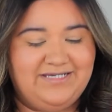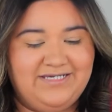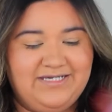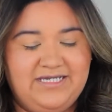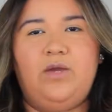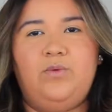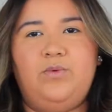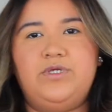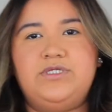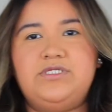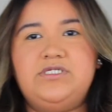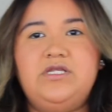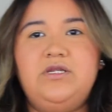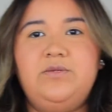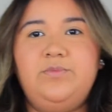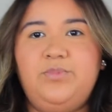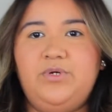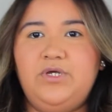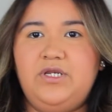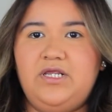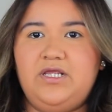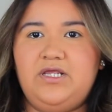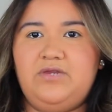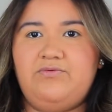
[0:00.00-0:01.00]
I was gonna
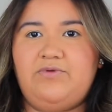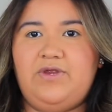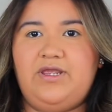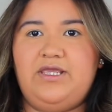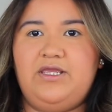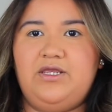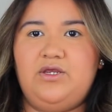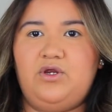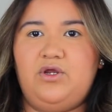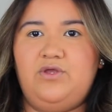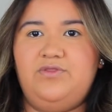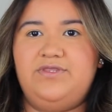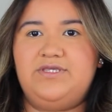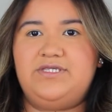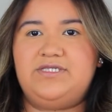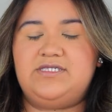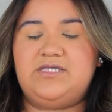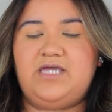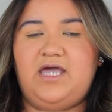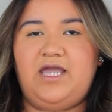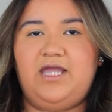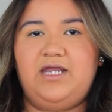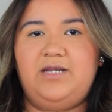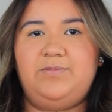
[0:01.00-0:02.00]
put it right here on the
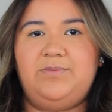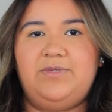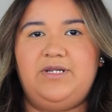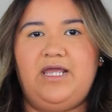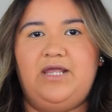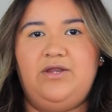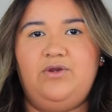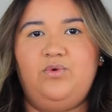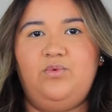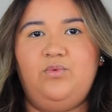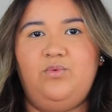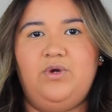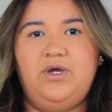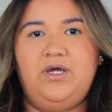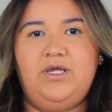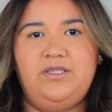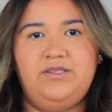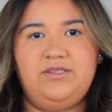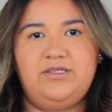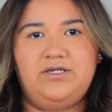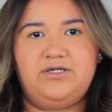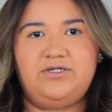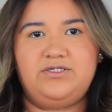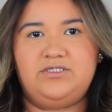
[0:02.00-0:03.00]
side, but I don't want
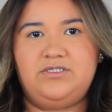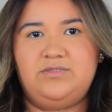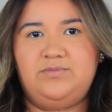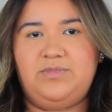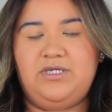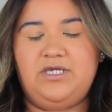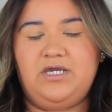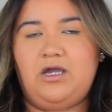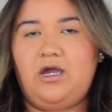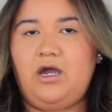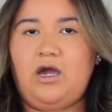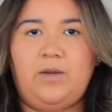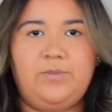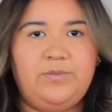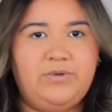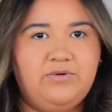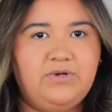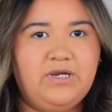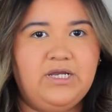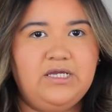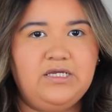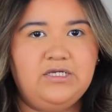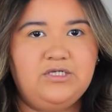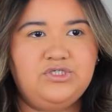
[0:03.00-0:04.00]
there to be a
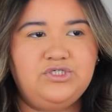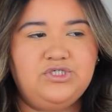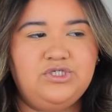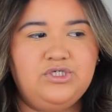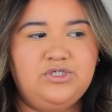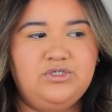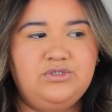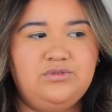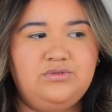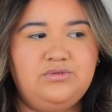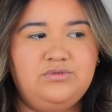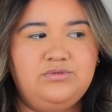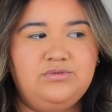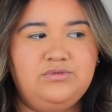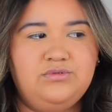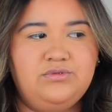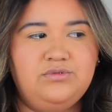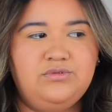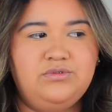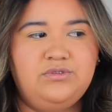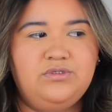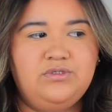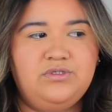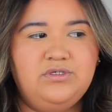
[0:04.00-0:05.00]
copyright issue,
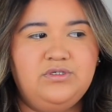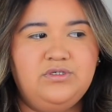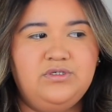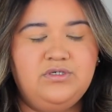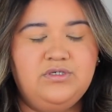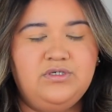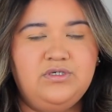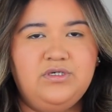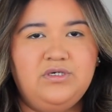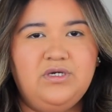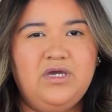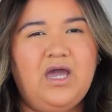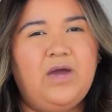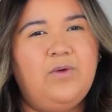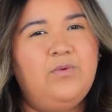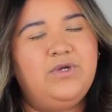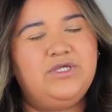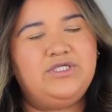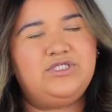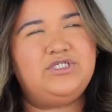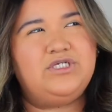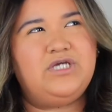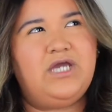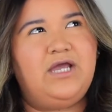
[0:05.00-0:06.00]

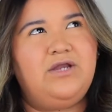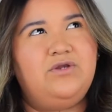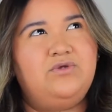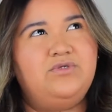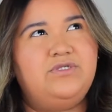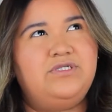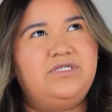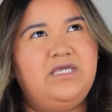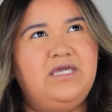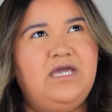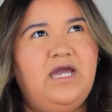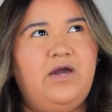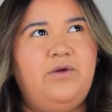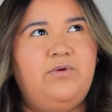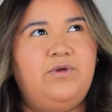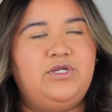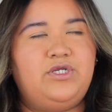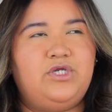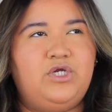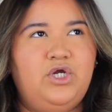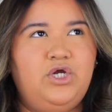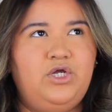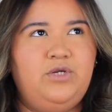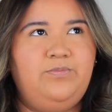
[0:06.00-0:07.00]
which I don't see how it
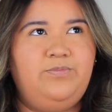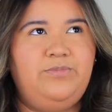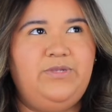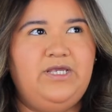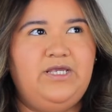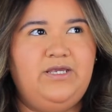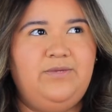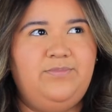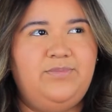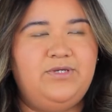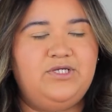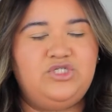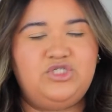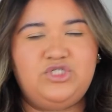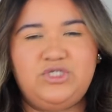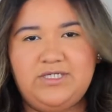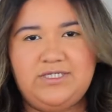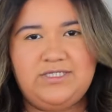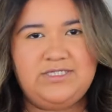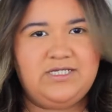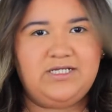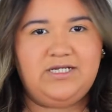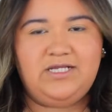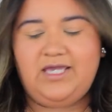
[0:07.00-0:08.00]
could be, but
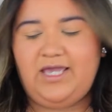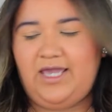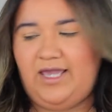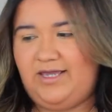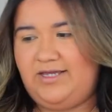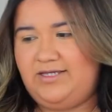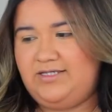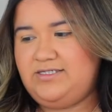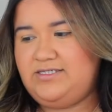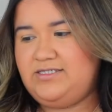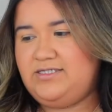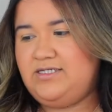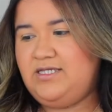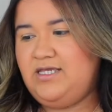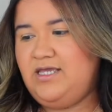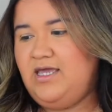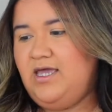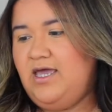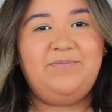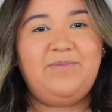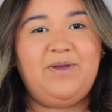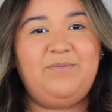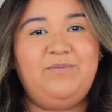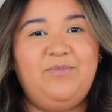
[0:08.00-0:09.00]
just in case,
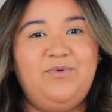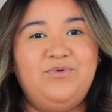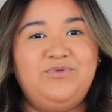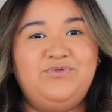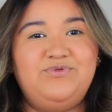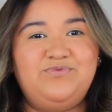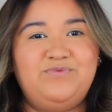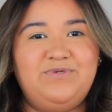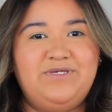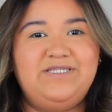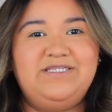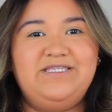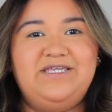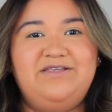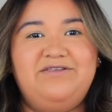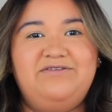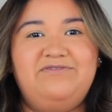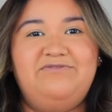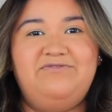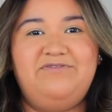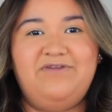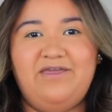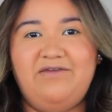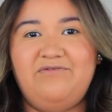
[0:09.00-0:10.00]
my most recent
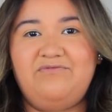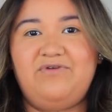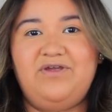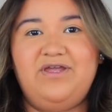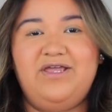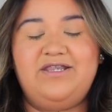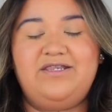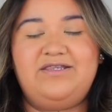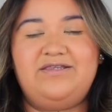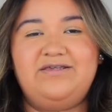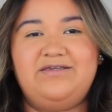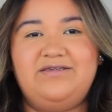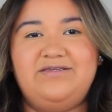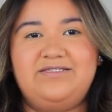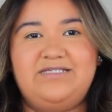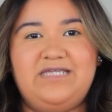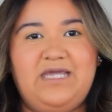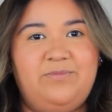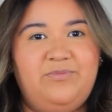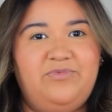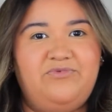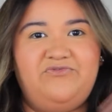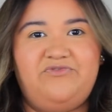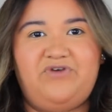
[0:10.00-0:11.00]
favorite
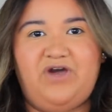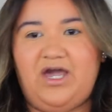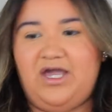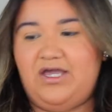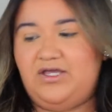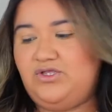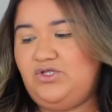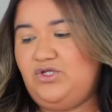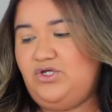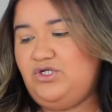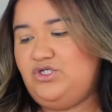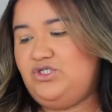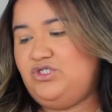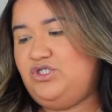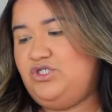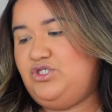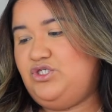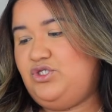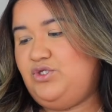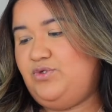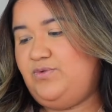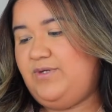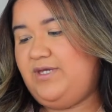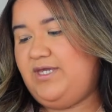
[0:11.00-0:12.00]
type of eye look, she's
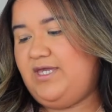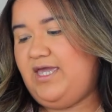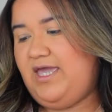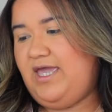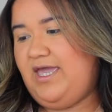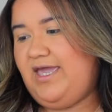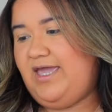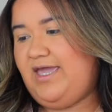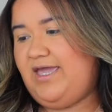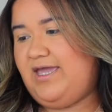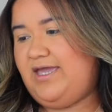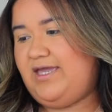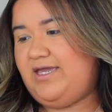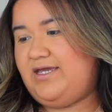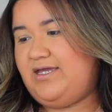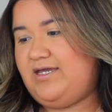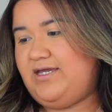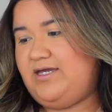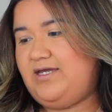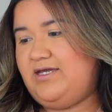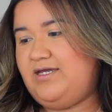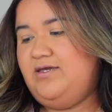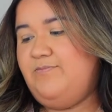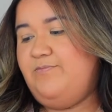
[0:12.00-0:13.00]
doing
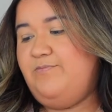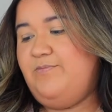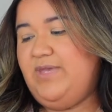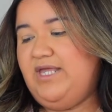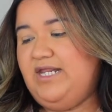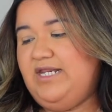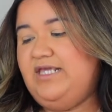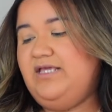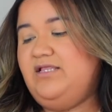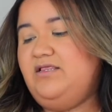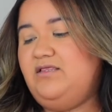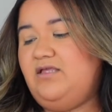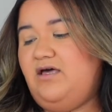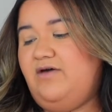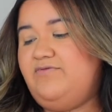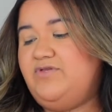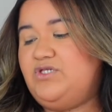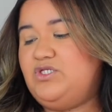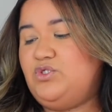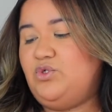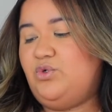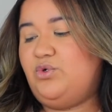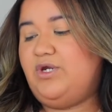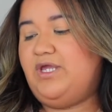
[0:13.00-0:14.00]
a mini love
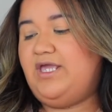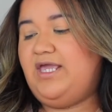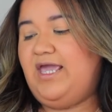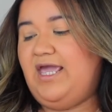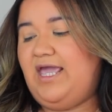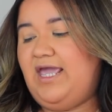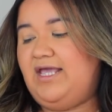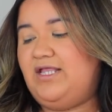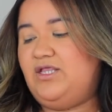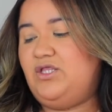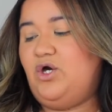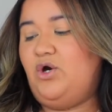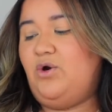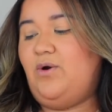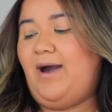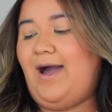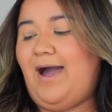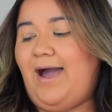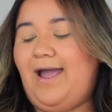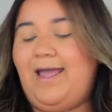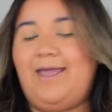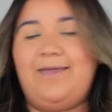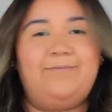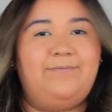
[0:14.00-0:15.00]
story halo
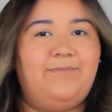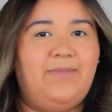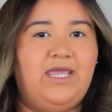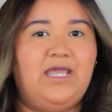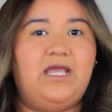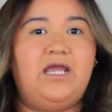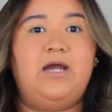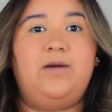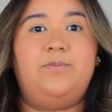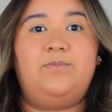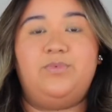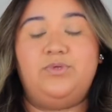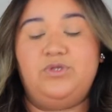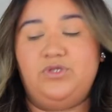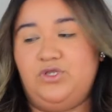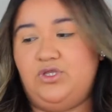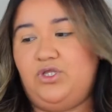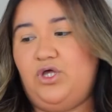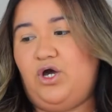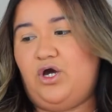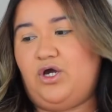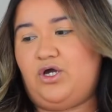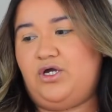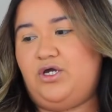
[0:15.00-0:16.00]
eye makeup
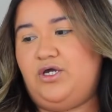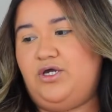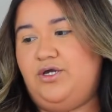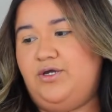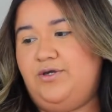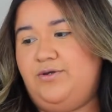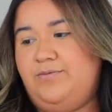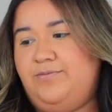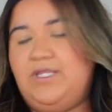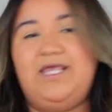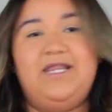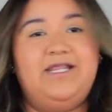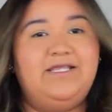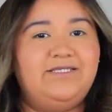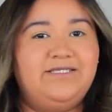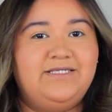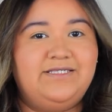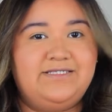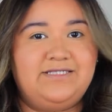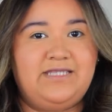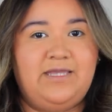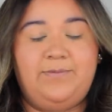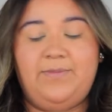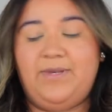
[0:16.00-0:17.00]
look, and it's a
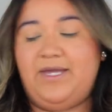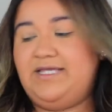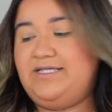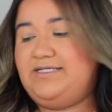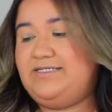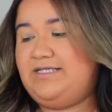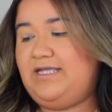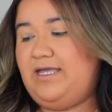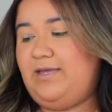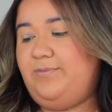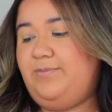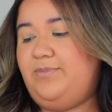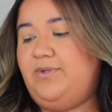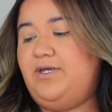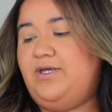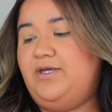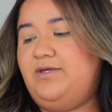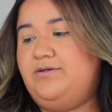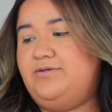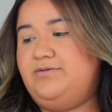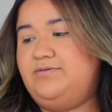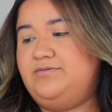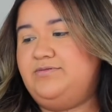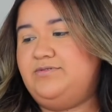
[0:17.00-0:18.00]
step-by-step
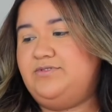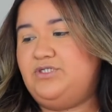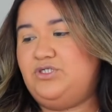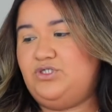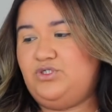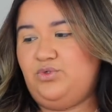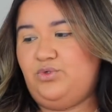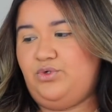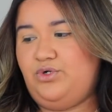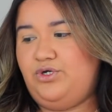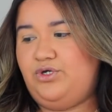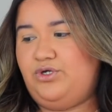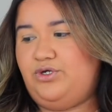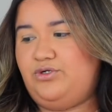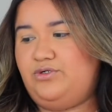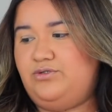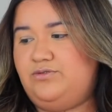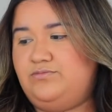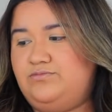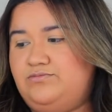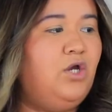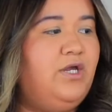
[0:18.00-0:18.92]
tutorial.